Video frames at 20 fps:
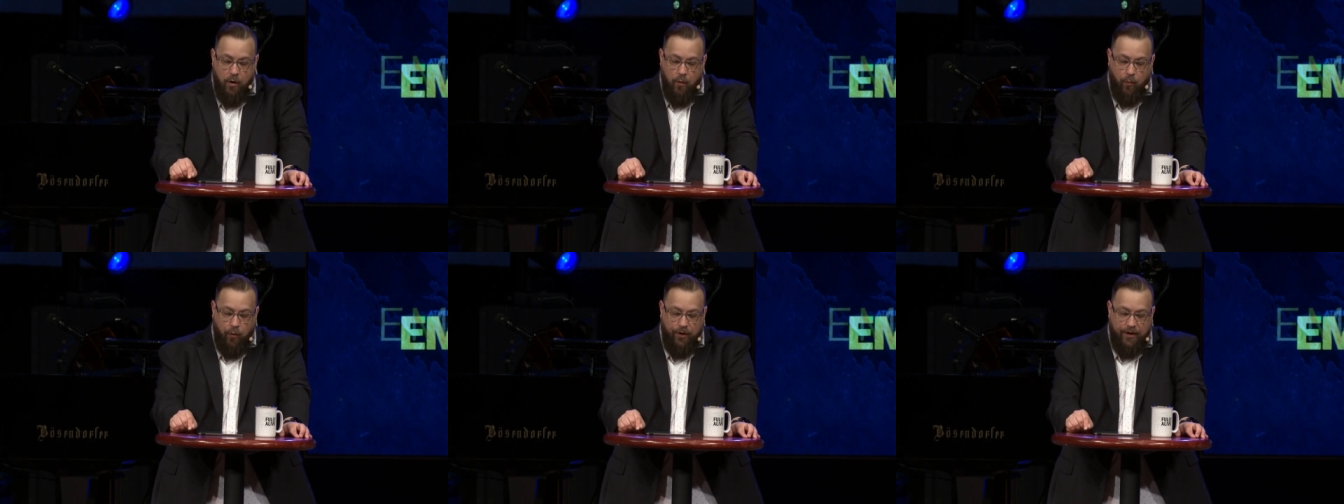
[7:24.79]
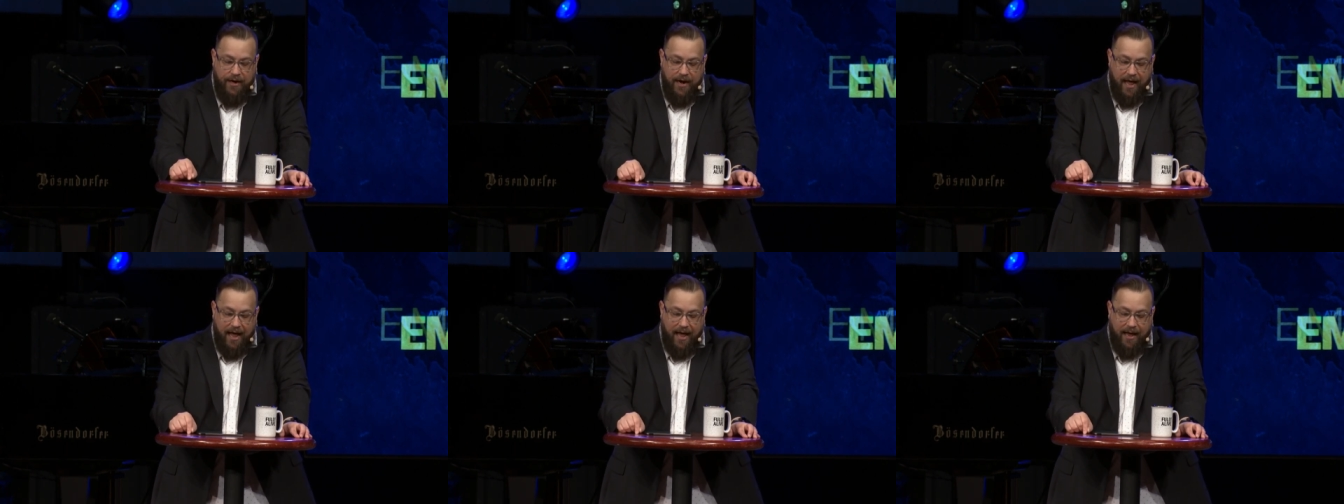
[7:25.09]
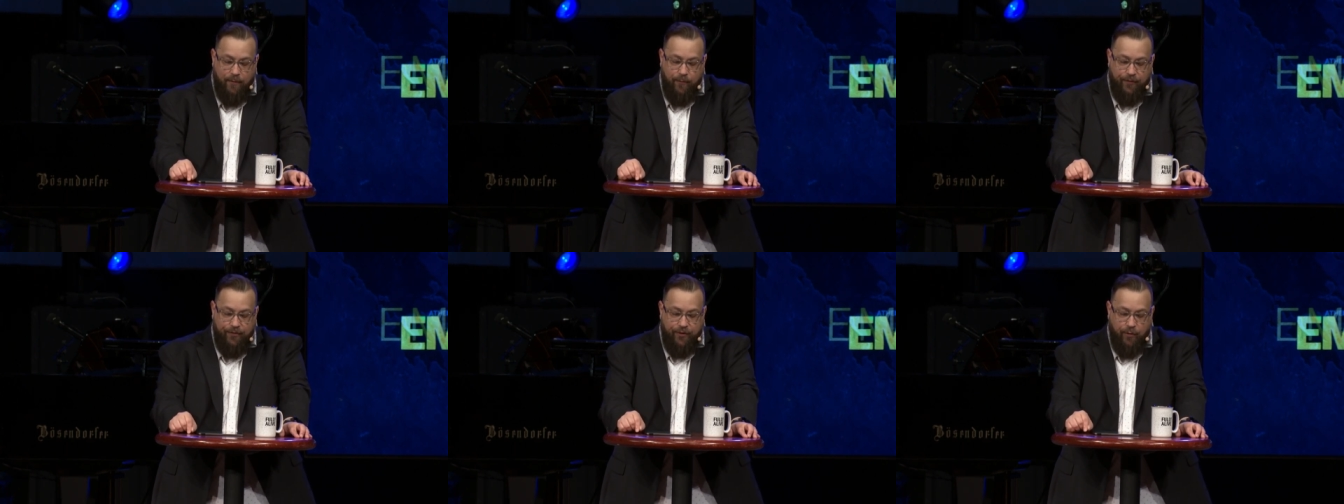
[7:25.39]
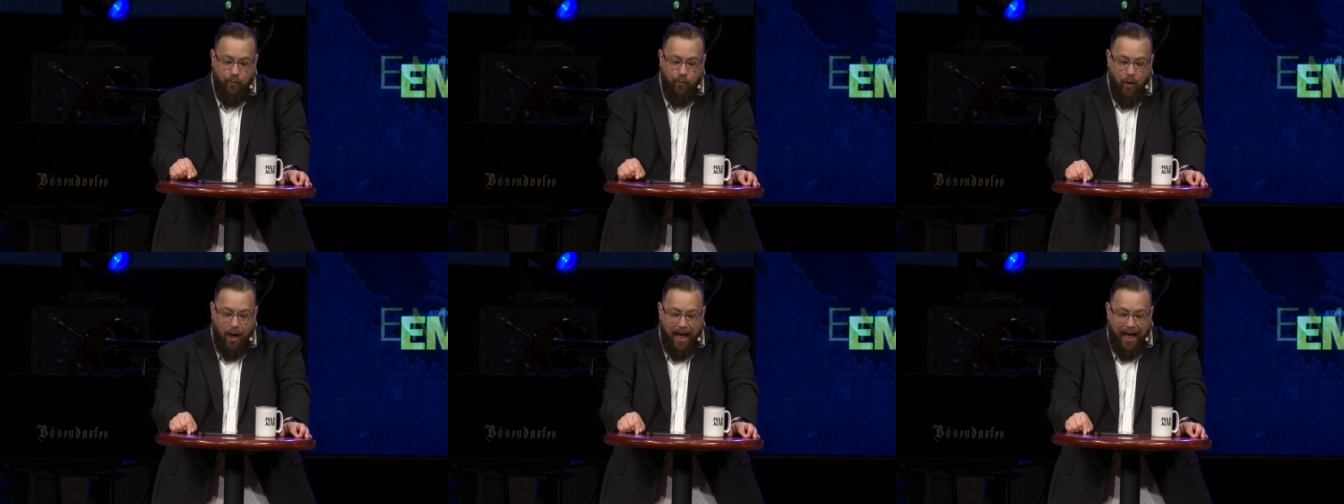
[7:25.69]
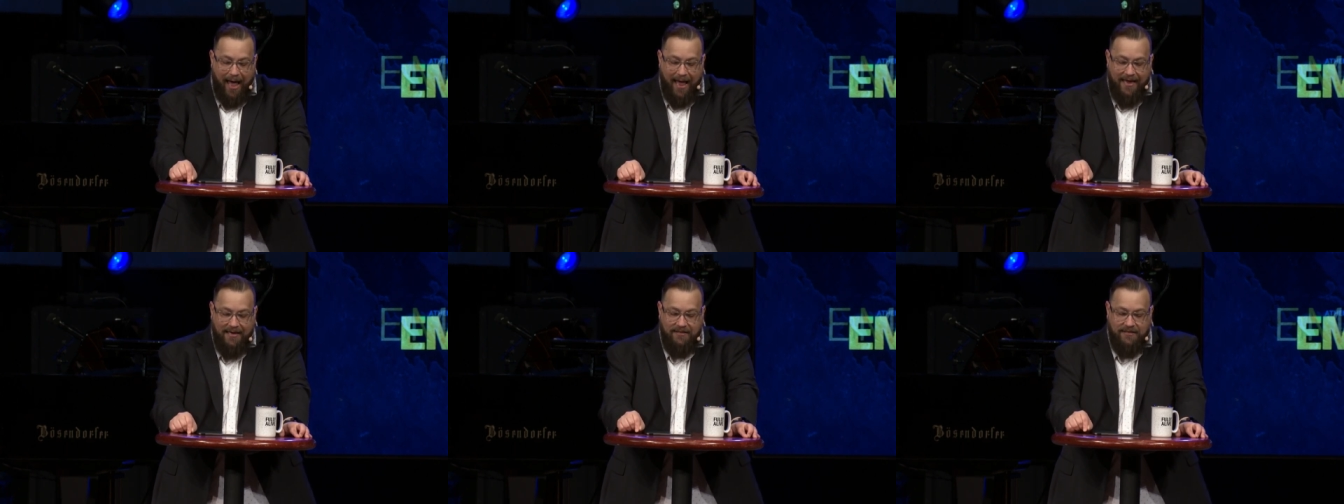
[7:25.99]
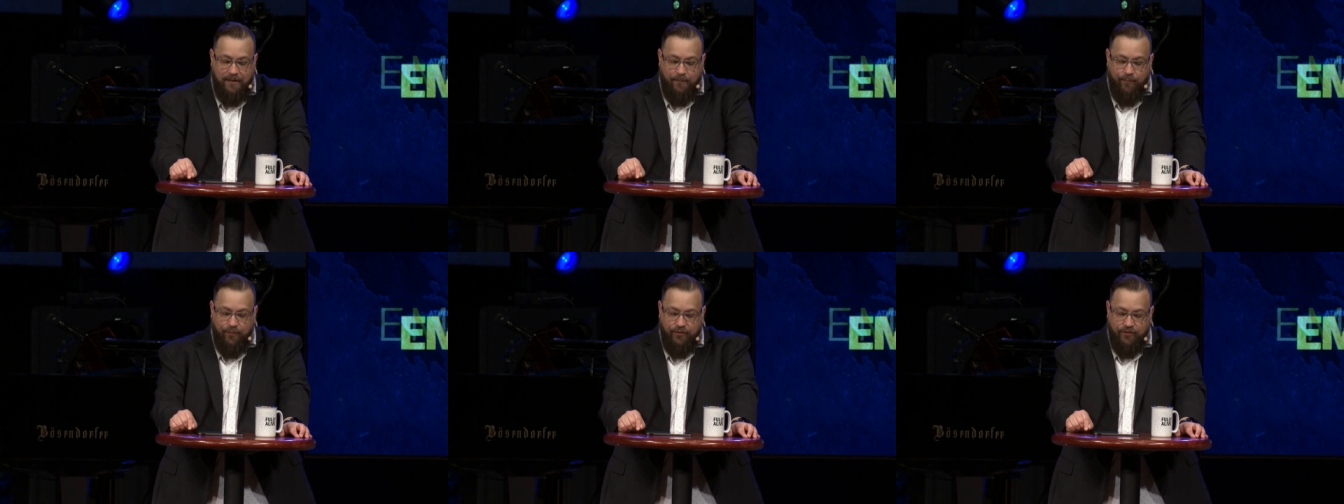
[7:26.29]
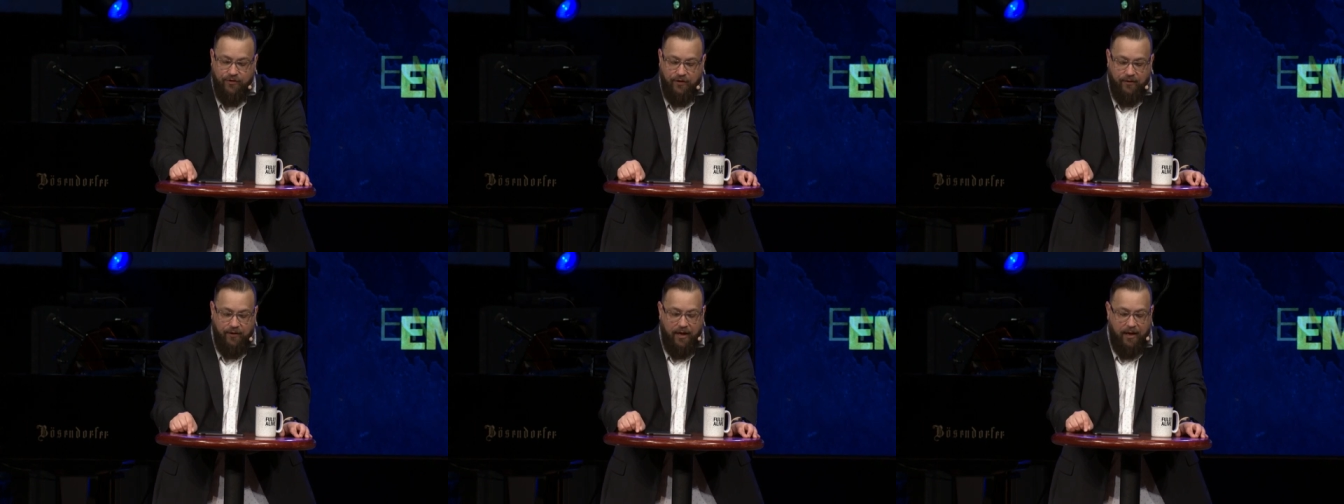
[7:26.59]
were not with the wise and,
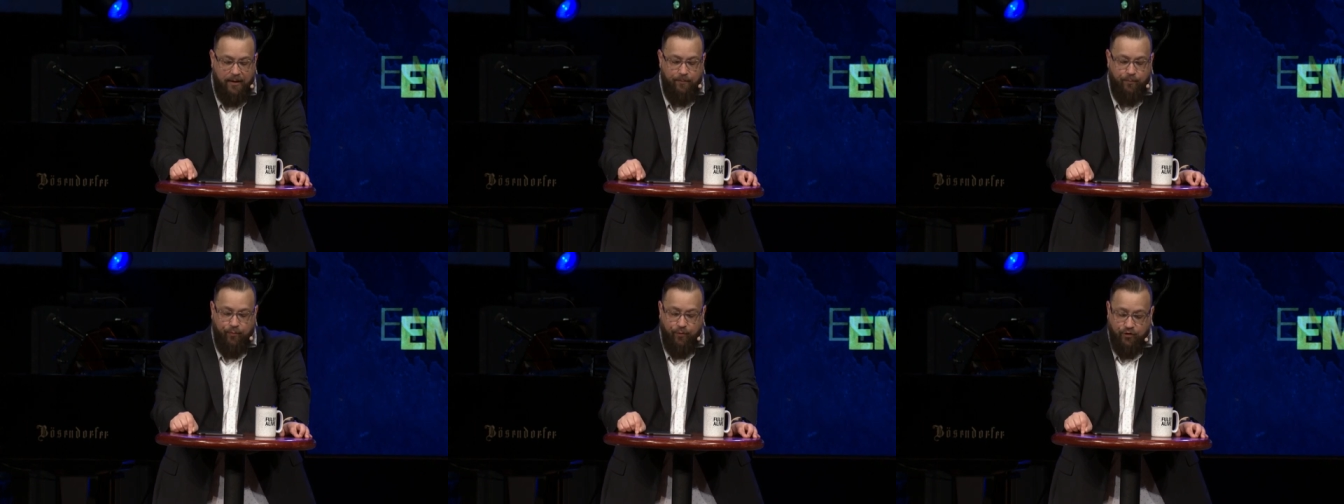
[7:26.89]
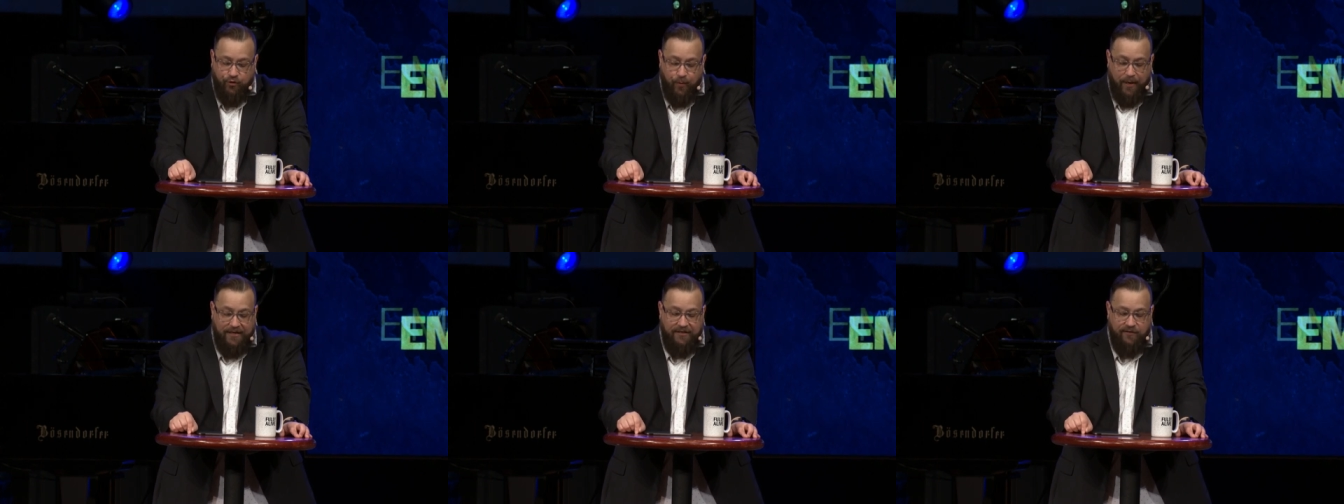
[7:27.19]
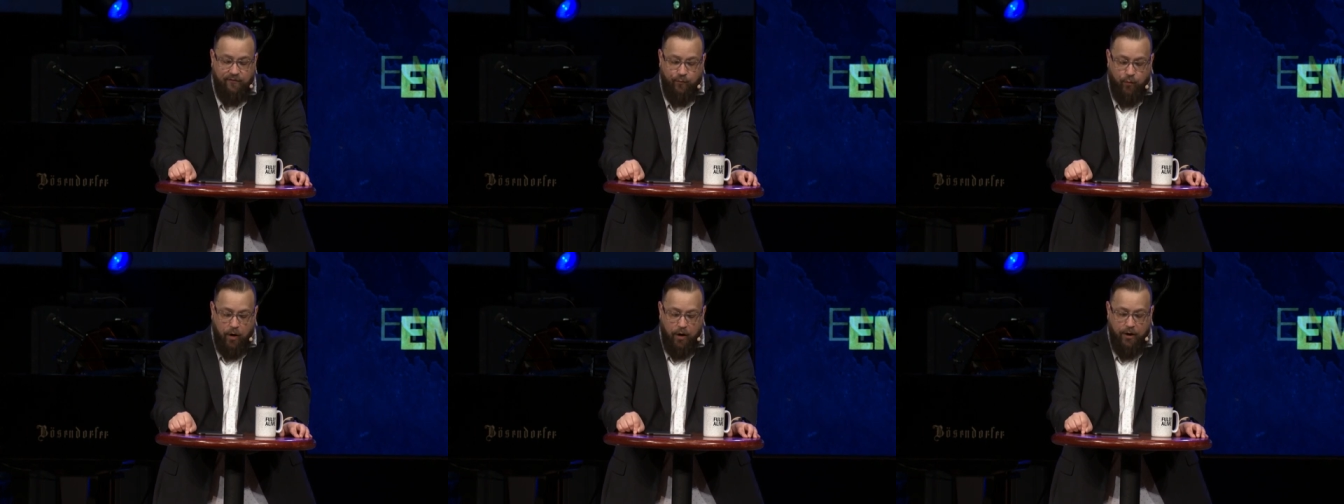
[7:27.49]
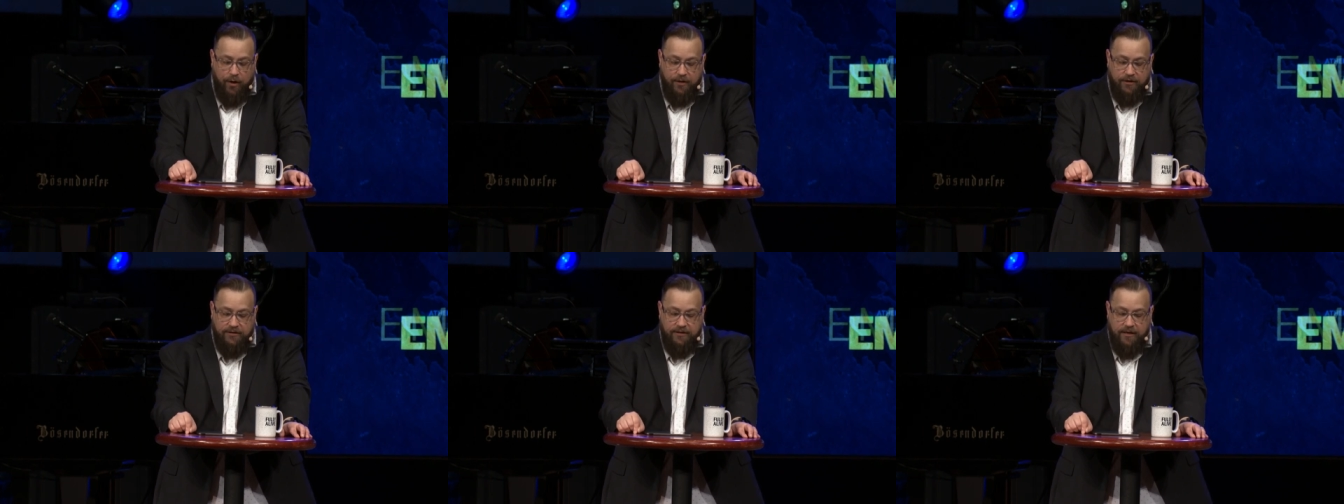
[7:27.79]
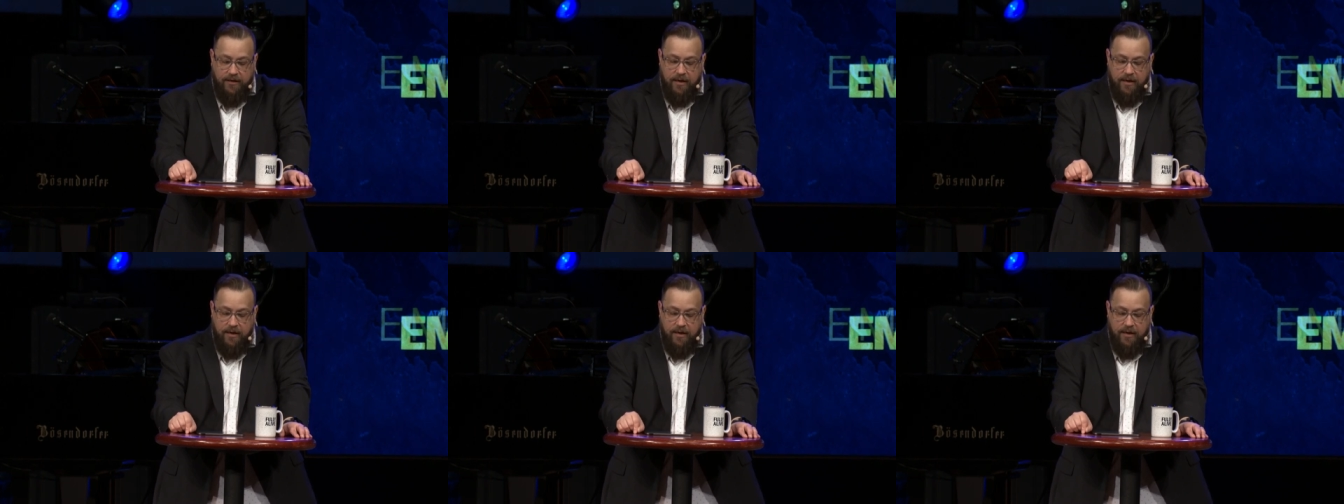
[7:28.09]
and persuasive words,